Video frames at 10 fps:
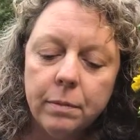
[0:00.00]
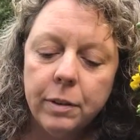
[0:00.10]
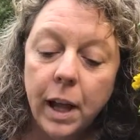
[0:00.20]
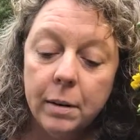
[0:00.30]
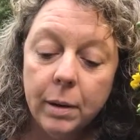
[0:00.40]

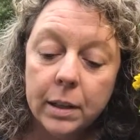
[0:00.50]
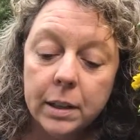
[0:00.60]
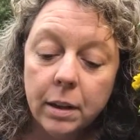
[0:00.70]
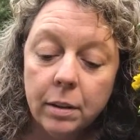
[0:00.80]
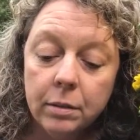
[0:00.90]
fly to
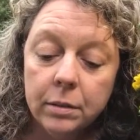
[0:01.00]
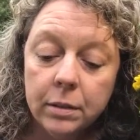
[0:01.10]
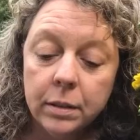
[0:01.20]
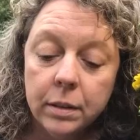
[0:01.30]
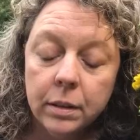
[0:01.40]
Mexico,
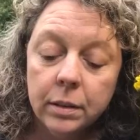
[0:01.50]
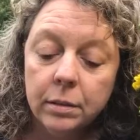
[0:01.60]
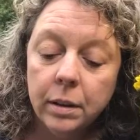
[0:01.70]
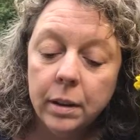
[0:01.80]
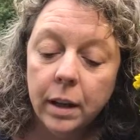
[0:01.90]

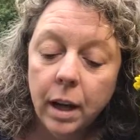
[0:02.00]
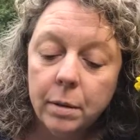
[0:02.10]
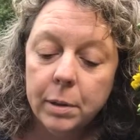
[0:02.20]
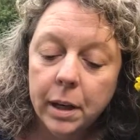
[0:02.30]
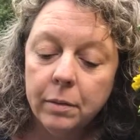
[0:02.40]
where they
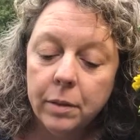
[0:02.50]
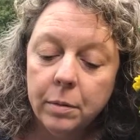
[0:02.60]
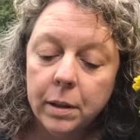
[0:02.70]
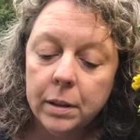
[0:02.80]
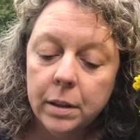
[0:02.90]
hibernate for
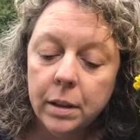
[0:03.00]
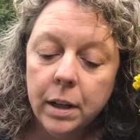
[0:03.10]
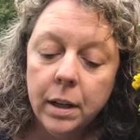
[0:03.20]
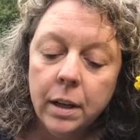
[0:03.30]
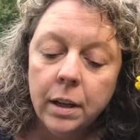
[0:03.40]
the winter,
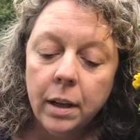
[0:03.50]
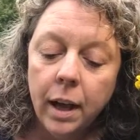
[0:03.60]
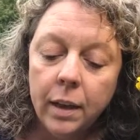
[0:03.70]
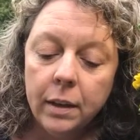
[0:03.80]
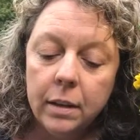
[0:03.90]

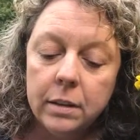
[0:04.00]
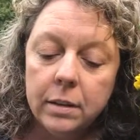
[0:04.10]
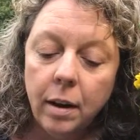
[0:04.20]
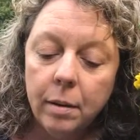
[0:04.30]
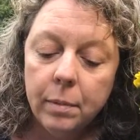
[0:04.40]
and then
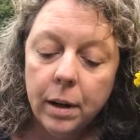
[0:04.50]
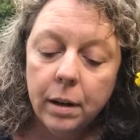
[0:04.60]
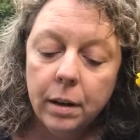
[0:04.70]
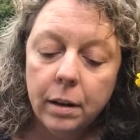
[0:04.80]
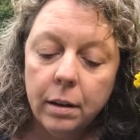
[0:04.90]

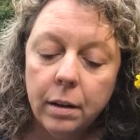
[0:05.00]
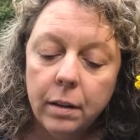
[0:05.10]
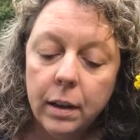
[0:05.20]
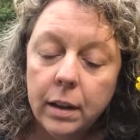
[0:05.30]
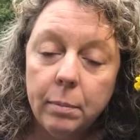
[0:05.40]

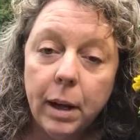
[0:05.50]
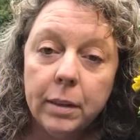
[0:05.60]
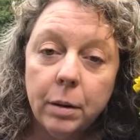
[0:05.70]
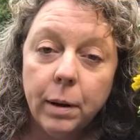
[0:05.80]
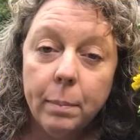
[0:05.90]
then they
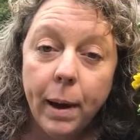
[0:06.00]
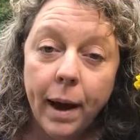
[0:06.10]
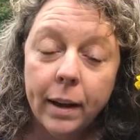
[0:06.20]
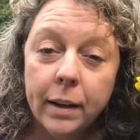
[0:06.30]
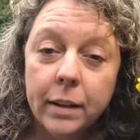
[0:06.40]
make their way
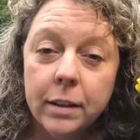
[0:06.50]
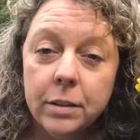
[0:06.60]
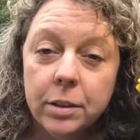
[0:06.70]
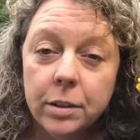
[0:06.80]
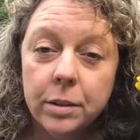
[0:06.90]
back
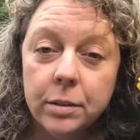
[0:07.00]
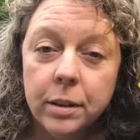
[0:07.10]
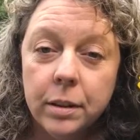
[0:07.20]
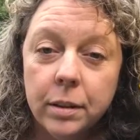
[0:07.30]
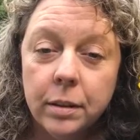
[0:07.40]
to
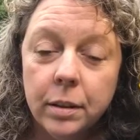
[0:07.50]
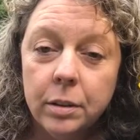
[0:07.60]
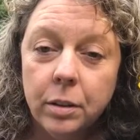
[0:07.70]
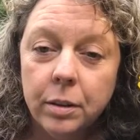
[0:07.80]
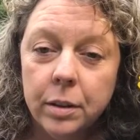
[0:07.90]
the
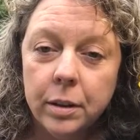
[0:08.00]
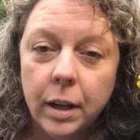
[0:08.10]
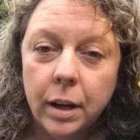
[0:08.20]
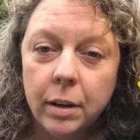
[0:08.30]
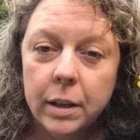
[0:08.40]
northern
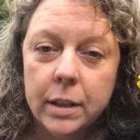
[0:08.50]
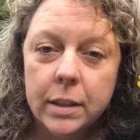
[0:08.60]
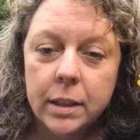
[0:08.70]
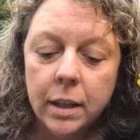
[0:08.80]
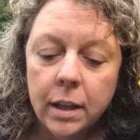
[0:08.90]

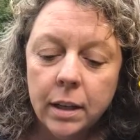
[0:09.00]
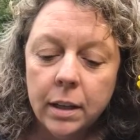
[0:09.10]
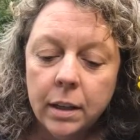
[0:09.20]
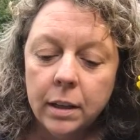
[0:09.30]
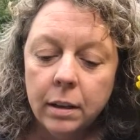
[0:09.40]
areas,
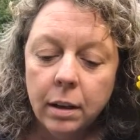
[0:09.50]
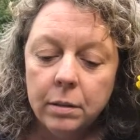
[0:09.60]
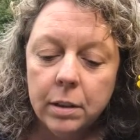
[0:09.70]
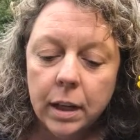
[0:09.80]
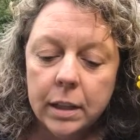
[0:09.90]

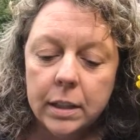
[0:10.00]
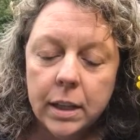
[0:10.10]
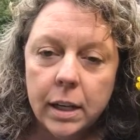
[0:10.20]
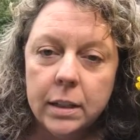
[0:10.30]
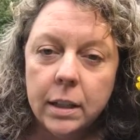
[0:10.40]
United
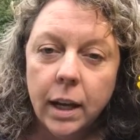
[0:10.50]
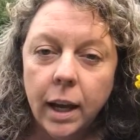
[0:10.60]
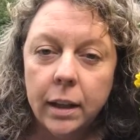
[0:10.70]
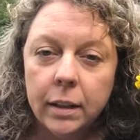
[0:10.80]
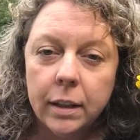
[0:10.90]
States and
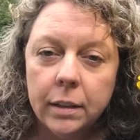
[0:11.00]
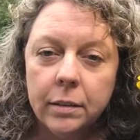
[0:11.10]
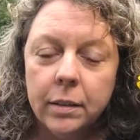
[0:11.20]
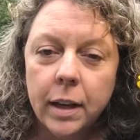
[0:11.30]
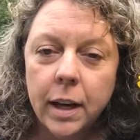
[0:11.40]
Canada,
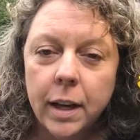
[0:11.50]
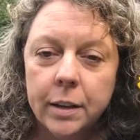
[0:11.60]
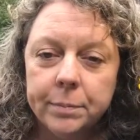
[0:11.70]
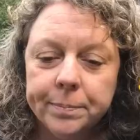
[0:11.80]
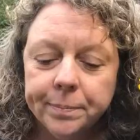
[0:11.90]

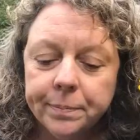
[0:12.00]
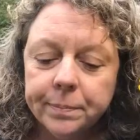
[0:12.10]
and